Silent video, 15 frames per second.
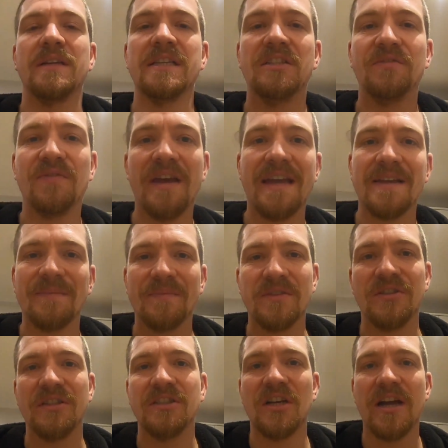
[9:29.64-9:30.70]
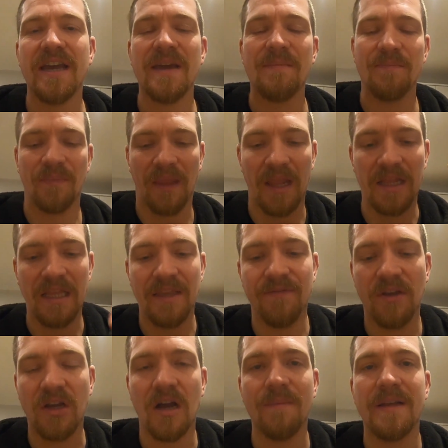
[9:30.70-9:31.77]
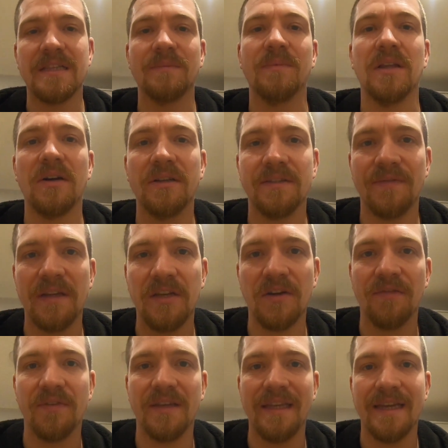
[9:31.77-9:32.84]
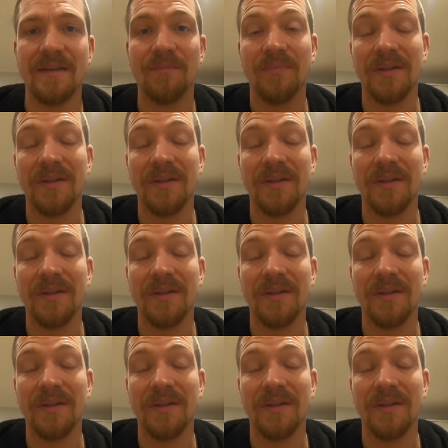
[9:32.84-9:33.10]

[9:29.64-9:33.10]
did you think? Did you enjoy it? Leave your comments below this video if you did.